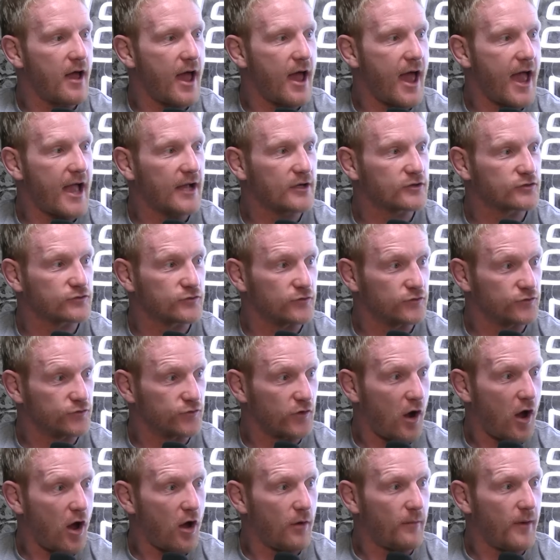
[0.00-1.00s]
extra
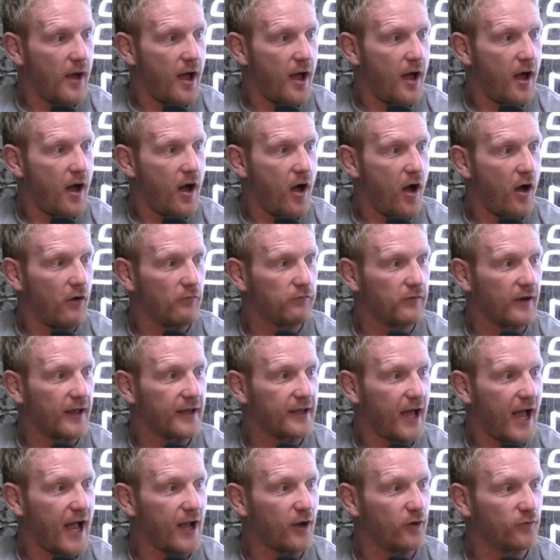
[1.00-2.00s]
drama of
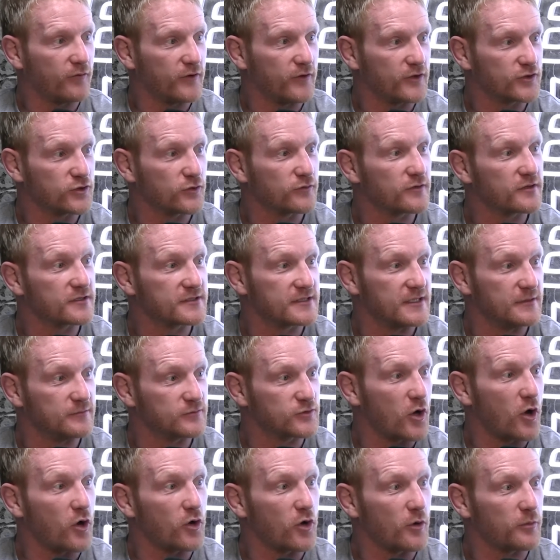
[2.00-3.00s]
like, hang on, this other team's
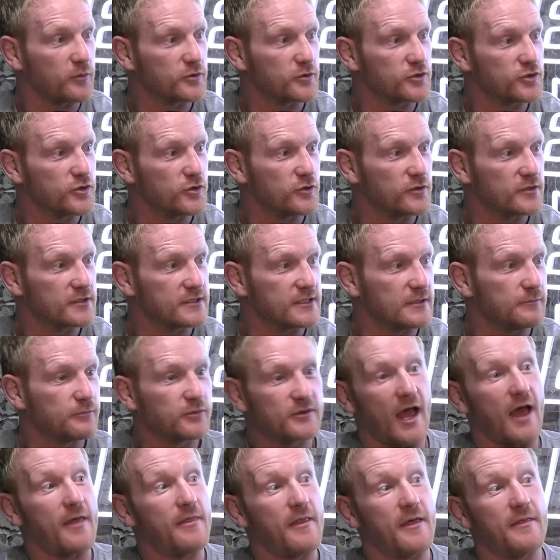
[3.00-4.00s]
got an opportunity,
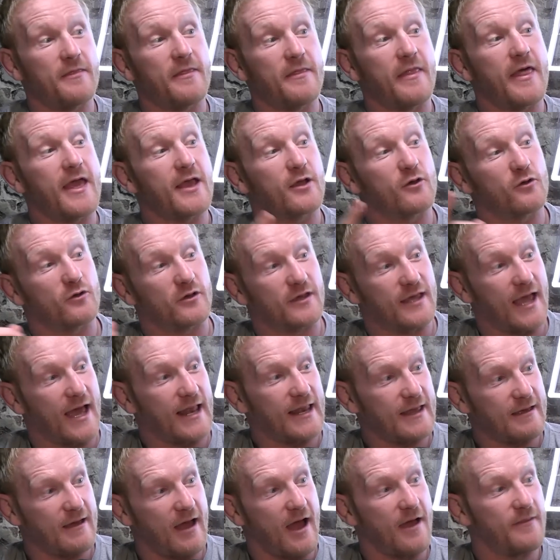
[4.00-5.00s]
and then they could get
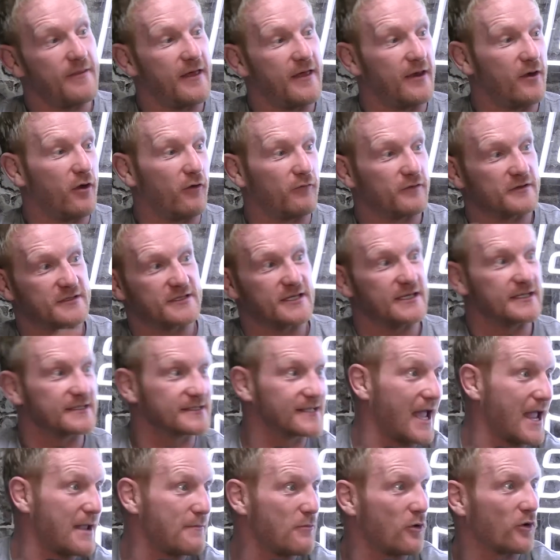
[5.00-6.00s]
it, and then obviously it's
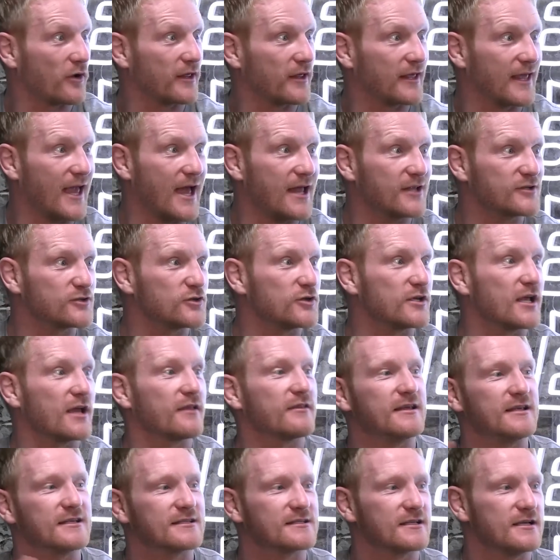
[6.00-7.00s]
game on again. So you get
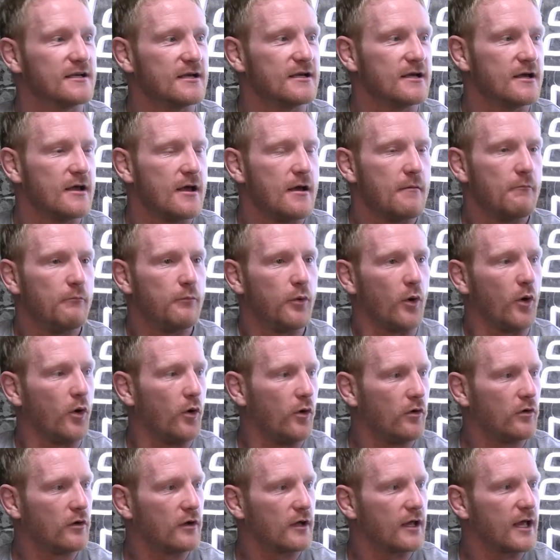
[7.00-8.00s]
these.
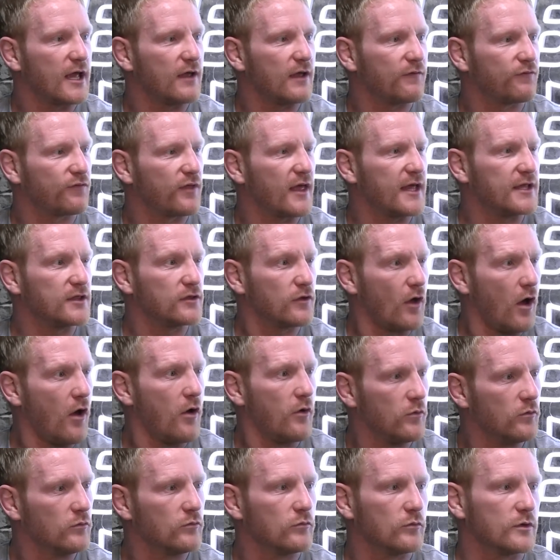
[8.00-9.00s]
But if they
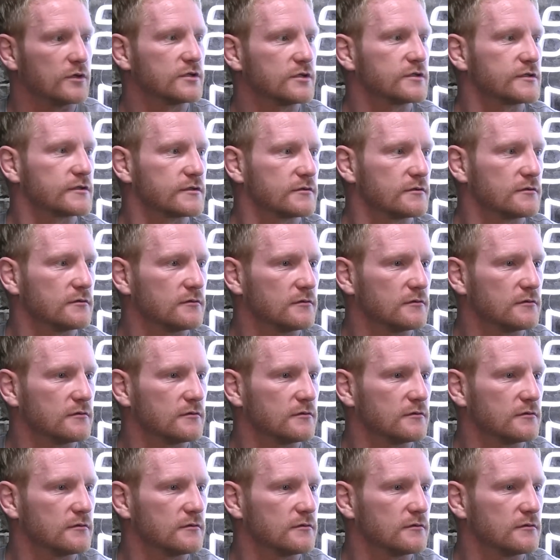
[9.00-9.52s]
don't, which